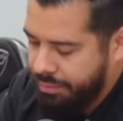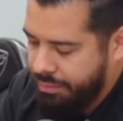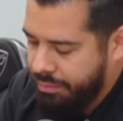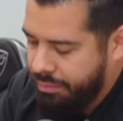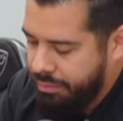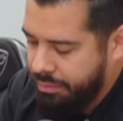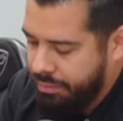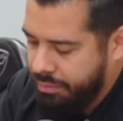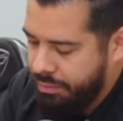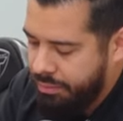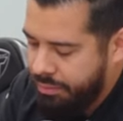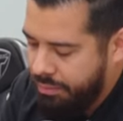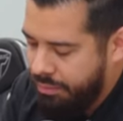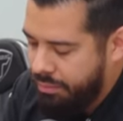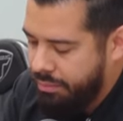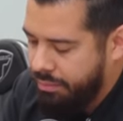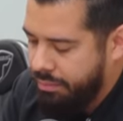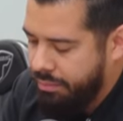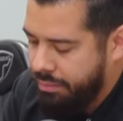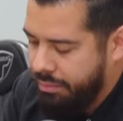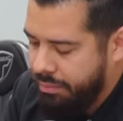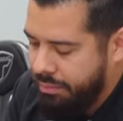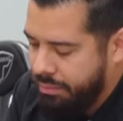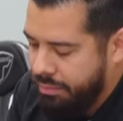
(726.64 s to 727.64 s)

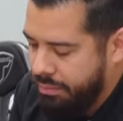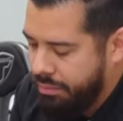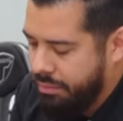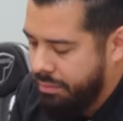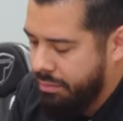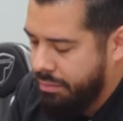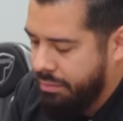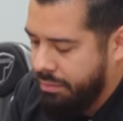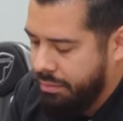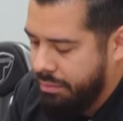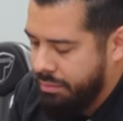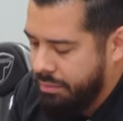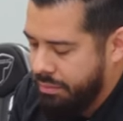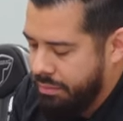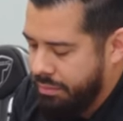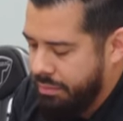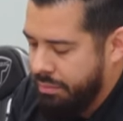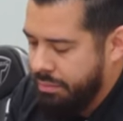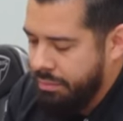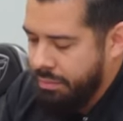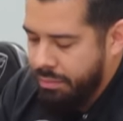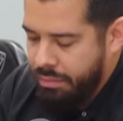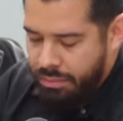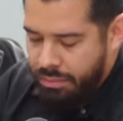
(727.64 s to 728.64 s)

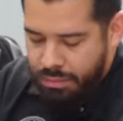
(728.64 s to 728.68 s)
No one is speaking in this clip.